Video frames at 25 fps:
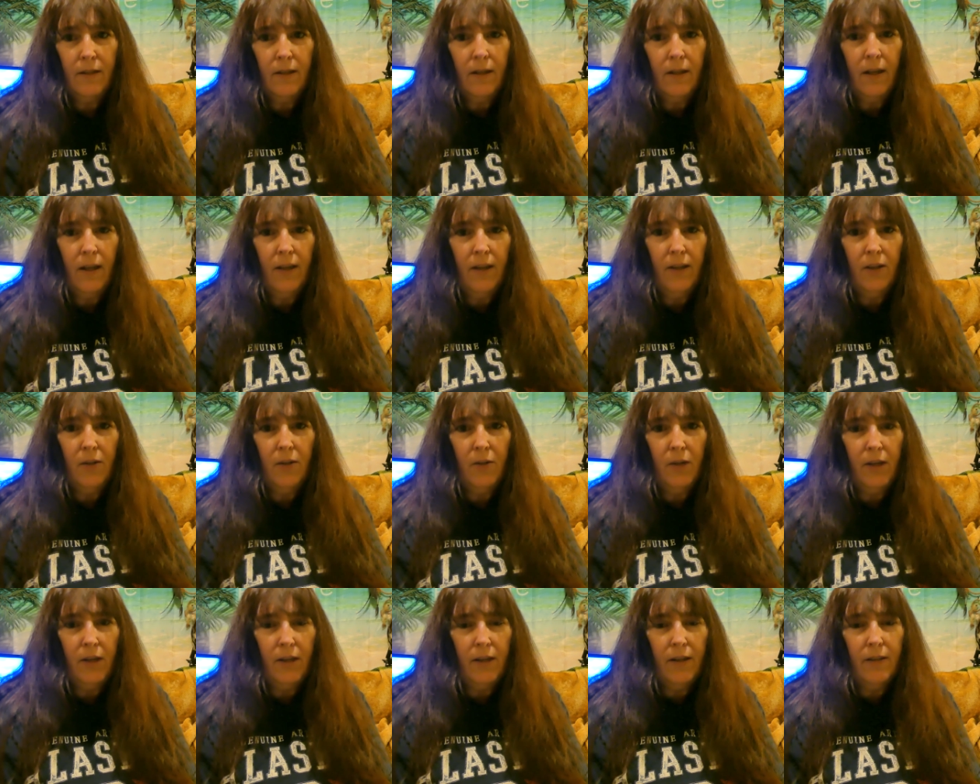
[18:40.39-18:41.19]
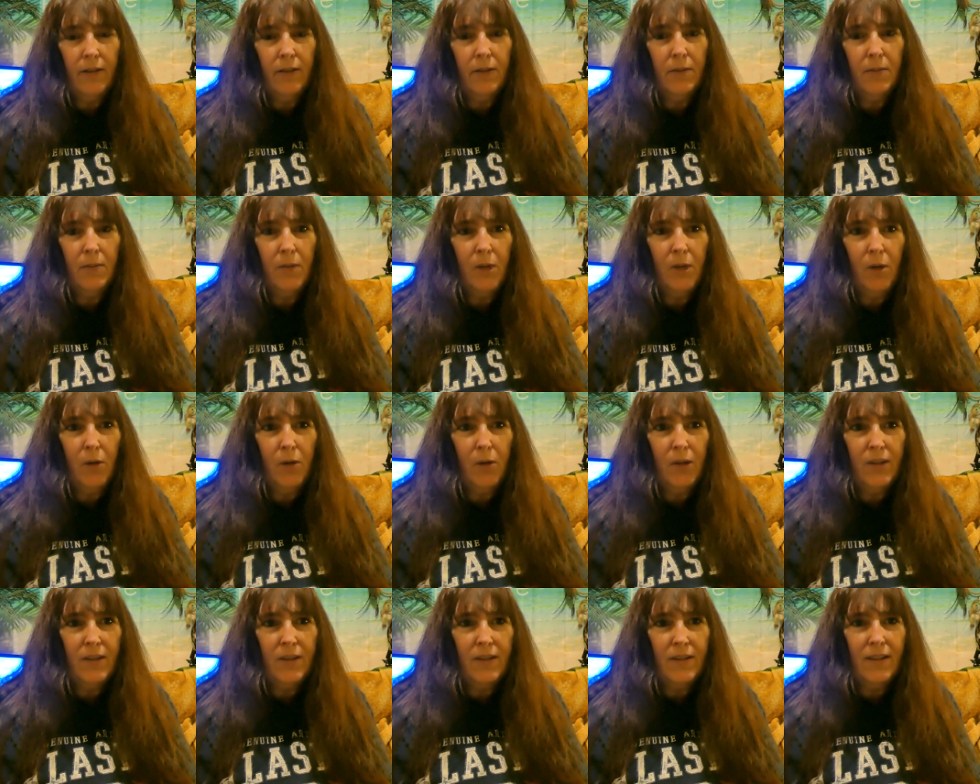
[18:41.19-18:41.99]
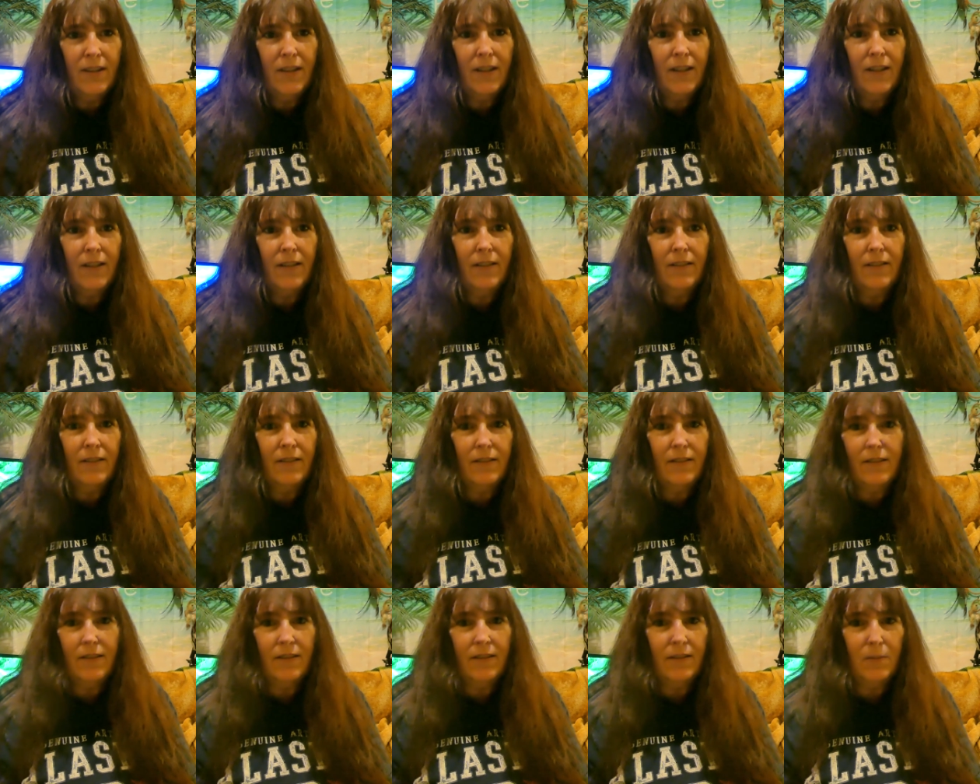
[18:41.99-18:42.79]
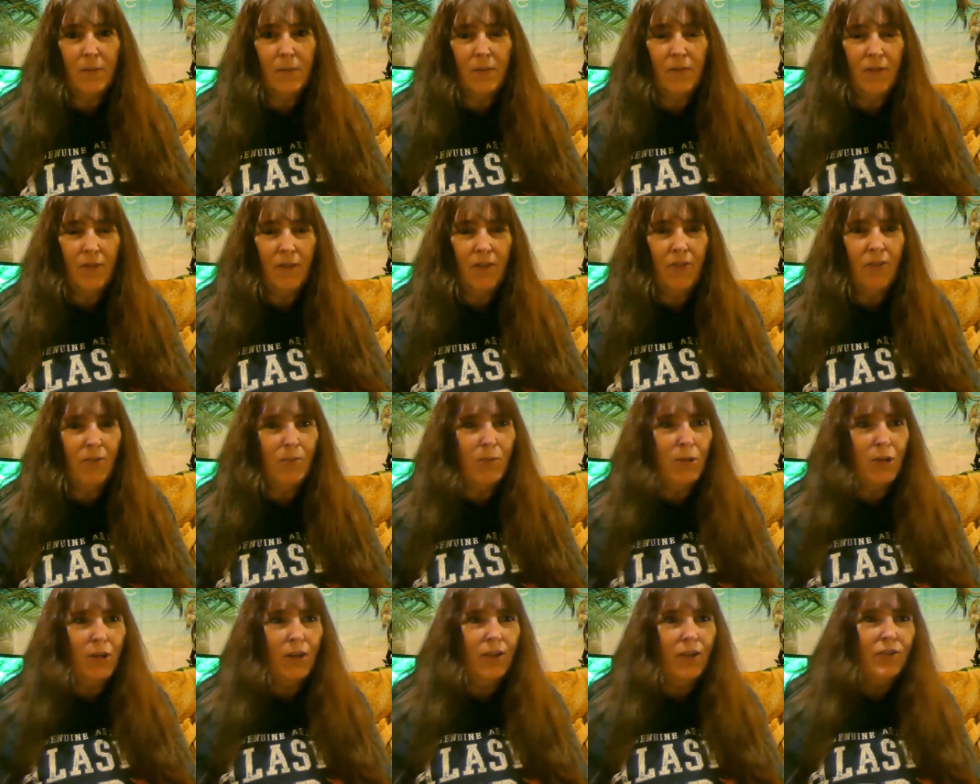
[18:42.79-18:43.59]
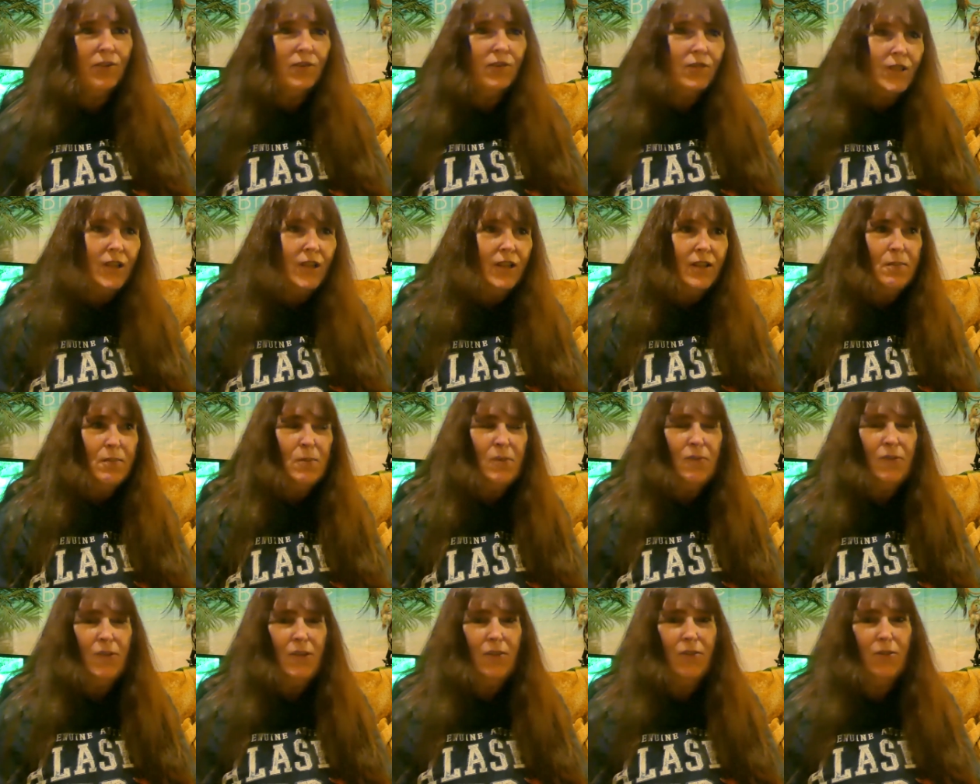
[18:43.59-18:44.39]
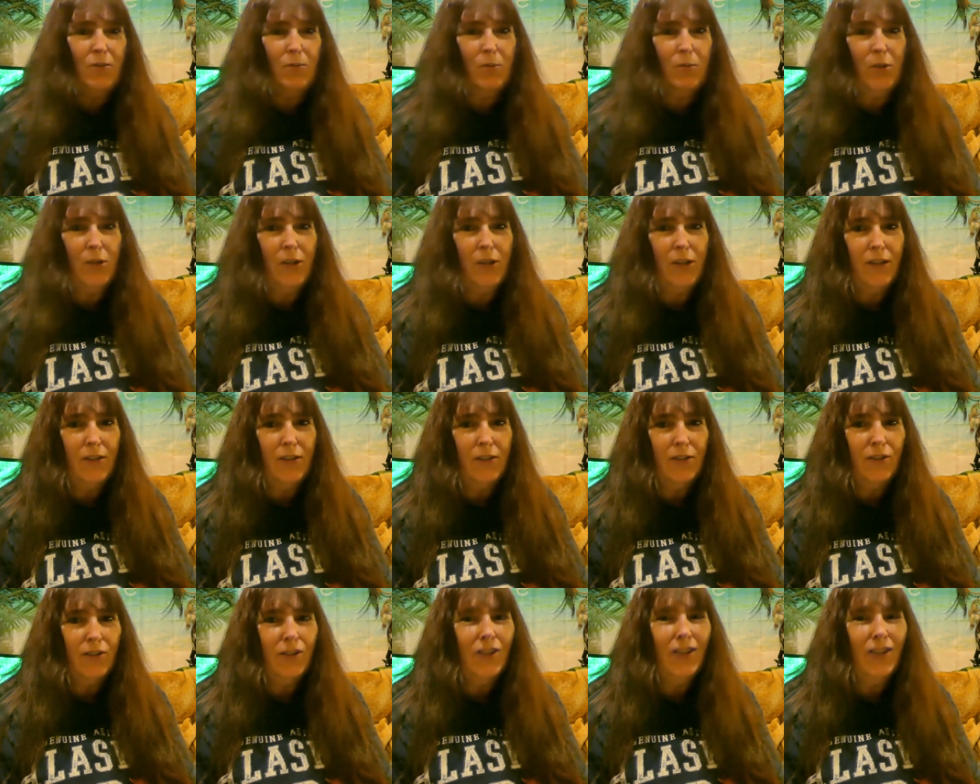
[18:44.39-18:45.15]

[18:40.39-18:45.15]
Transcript: I know I um, always say this is my favorite place or that's my favorite place or